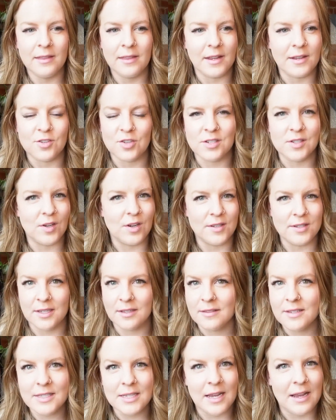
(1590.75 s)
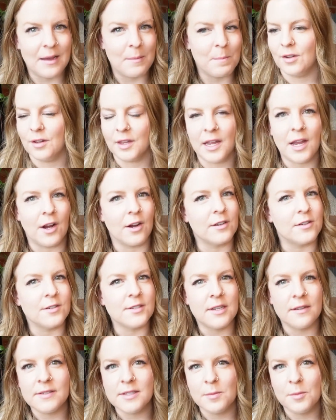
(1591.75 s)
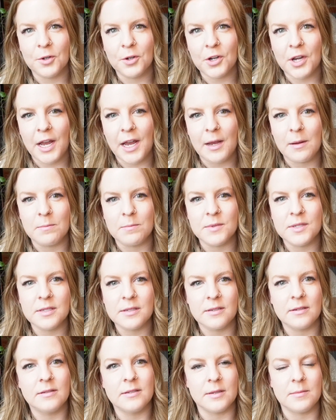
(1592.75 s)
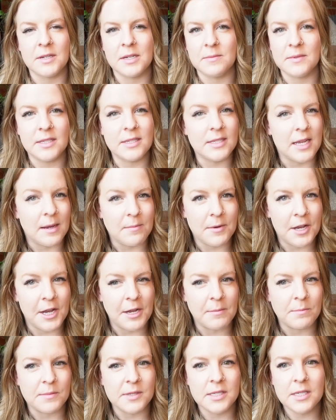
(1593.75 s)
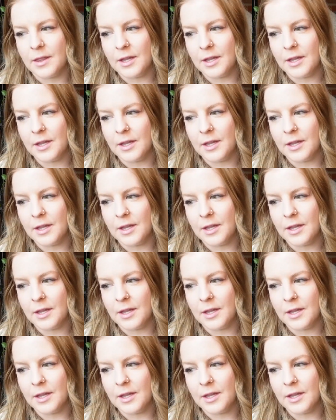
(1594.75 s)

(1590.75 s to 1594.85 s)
They just all sound the same. All the characters have similar names, sometimes the same names.